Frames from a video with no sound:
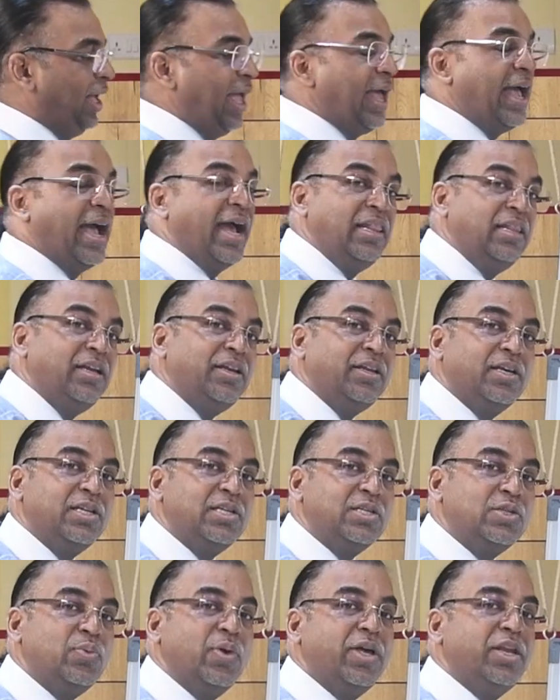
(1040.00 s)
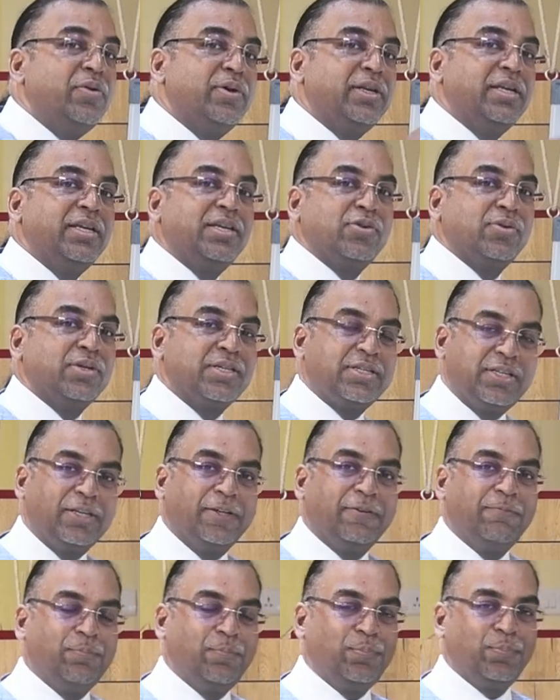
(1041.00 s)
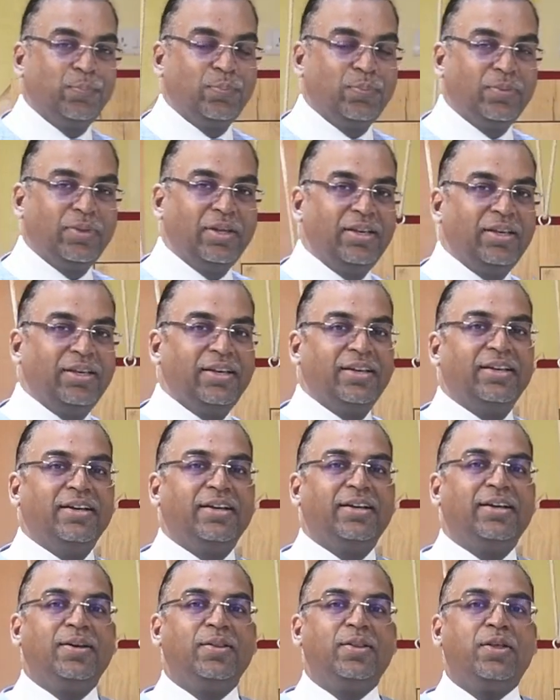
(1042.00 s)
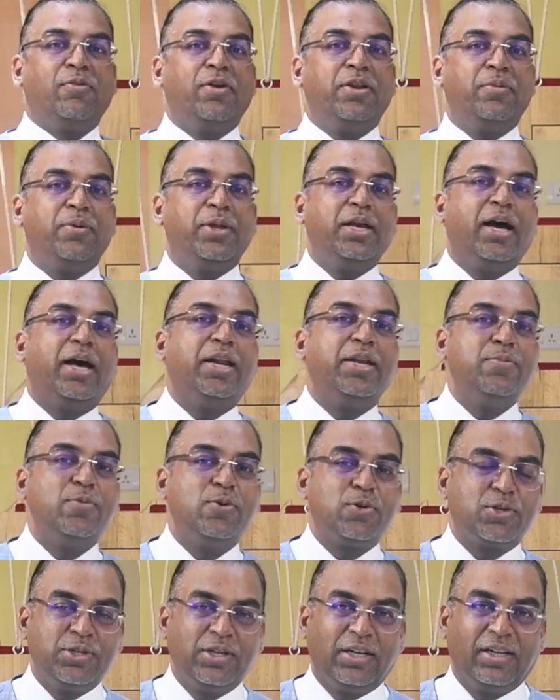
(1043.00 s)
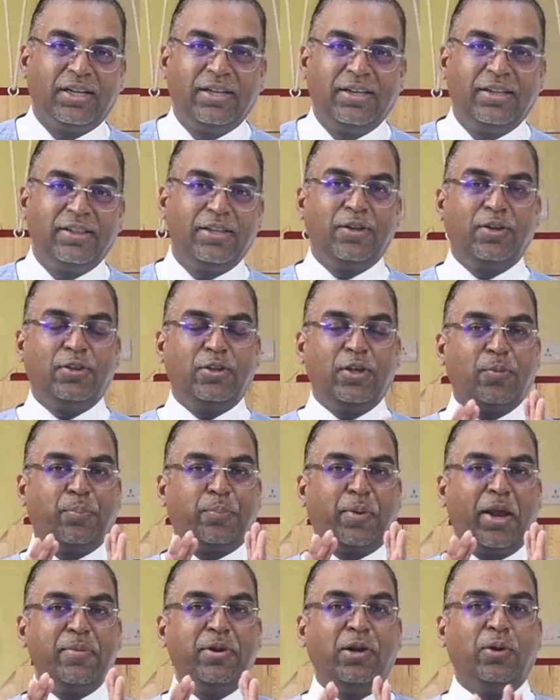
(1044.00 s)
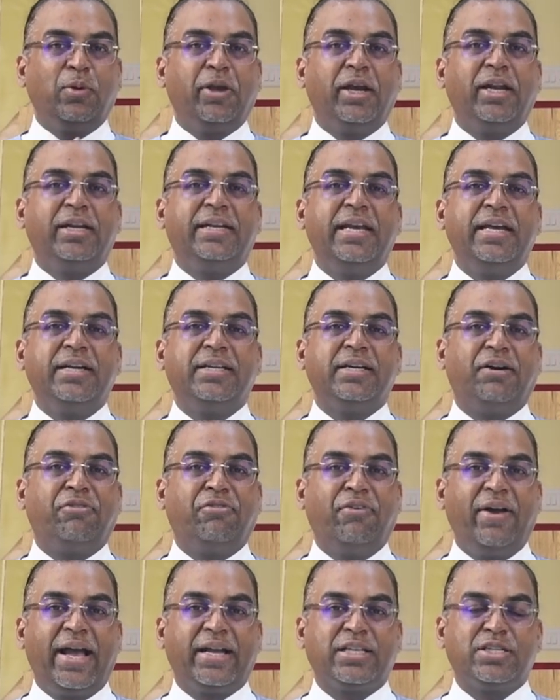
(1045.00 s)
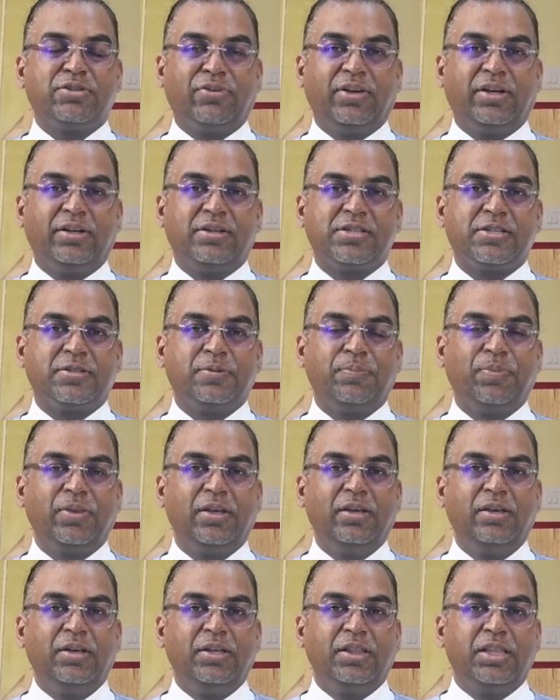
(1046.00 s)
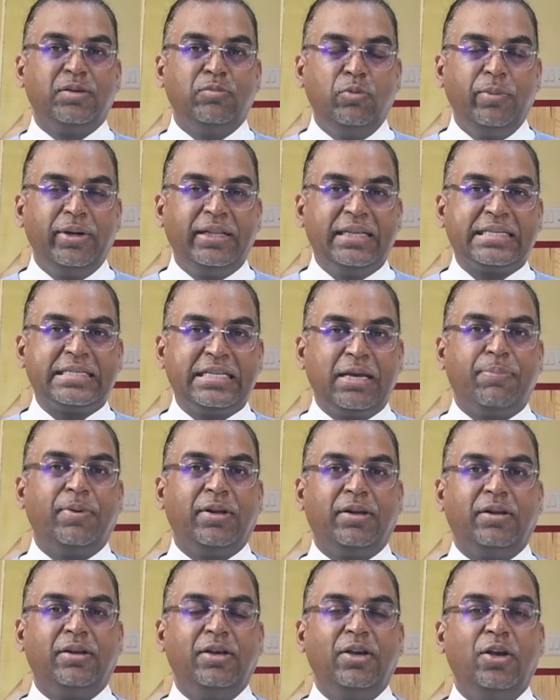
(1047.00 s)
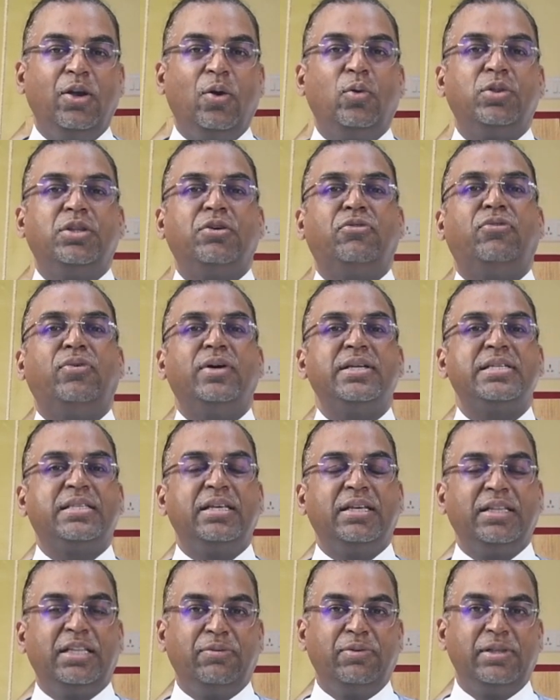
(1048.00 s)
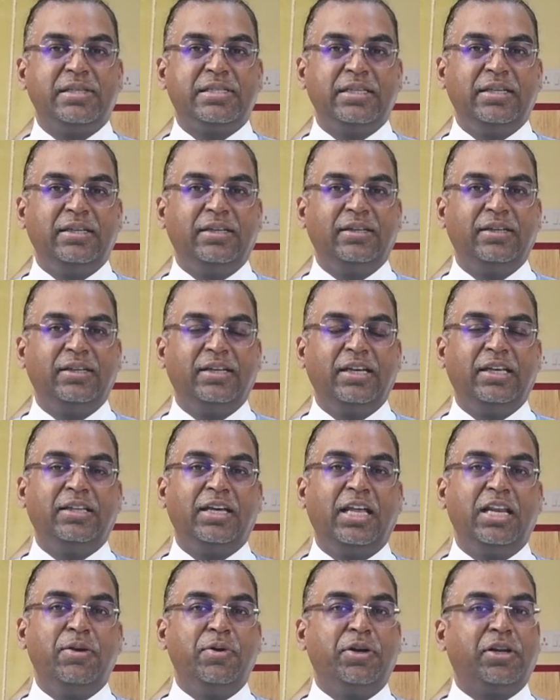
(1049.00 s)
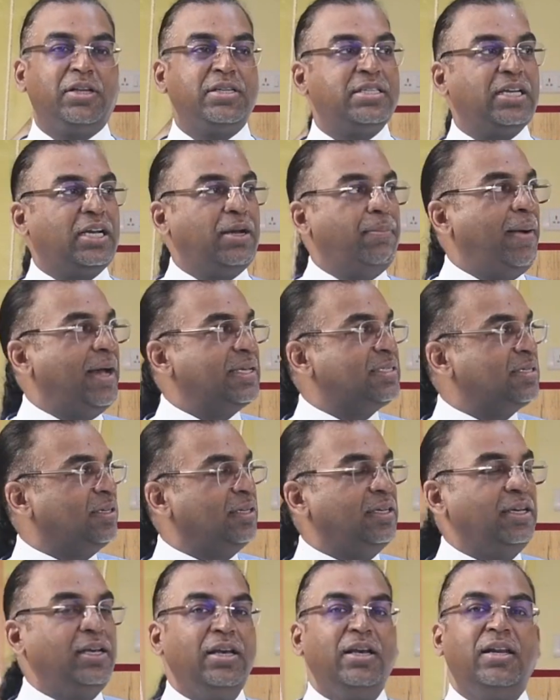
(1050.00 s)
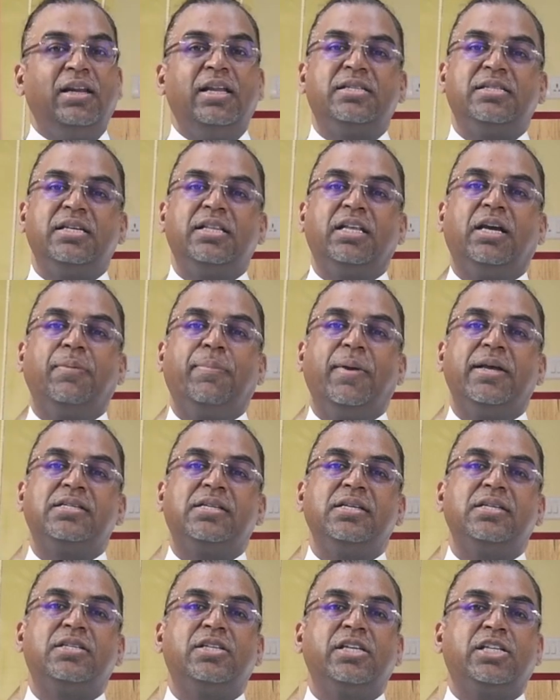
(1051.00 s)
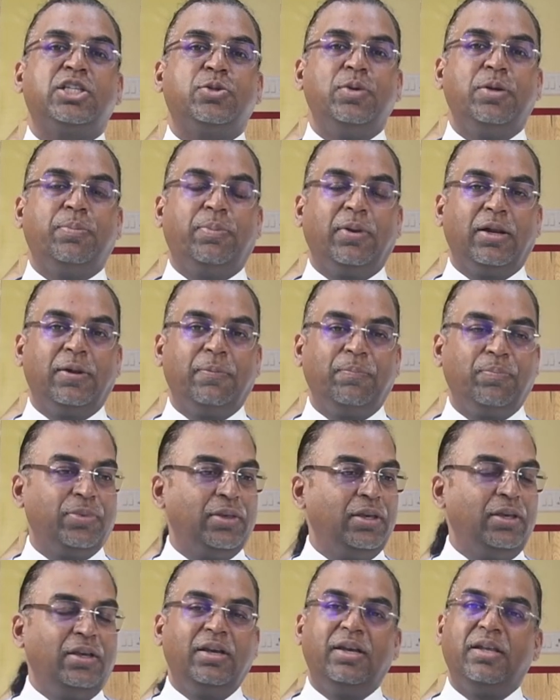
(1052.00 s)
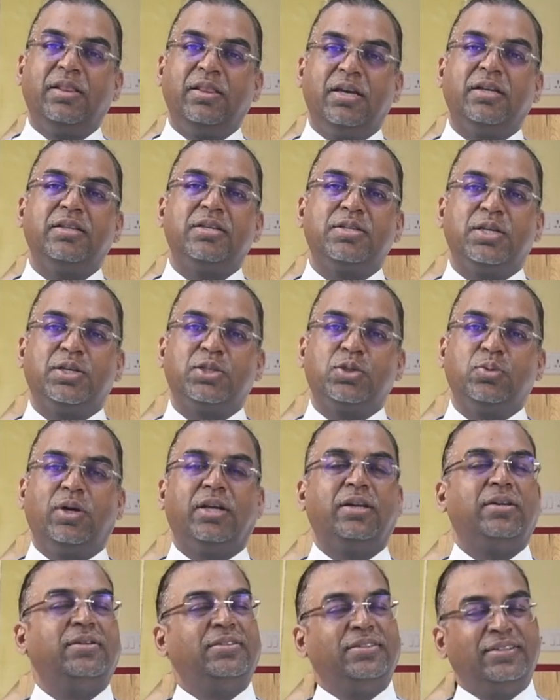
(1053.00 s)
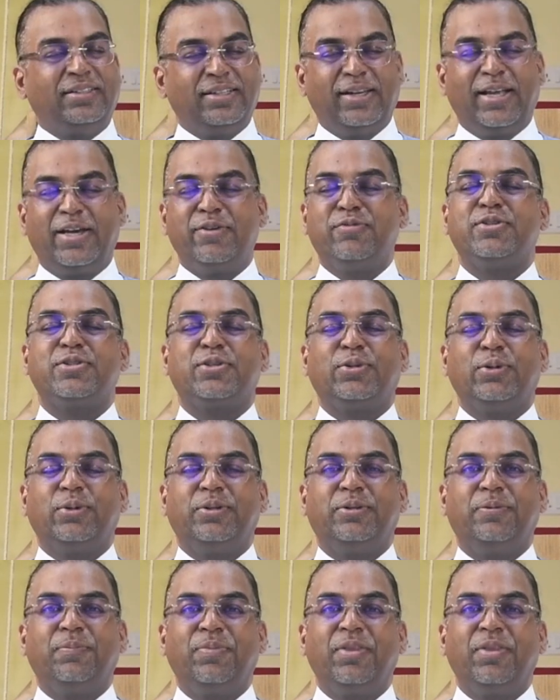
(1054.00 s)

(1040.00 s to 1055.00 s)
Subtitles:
Analytical is very, very interesting. They're very, very unemotional. They're primarily looking at data, facts, figures. The moment they step in, the first thing they will see in the elevator is the capacity. Let's say the capacity is 6 people. They are the 6th one. Life is good.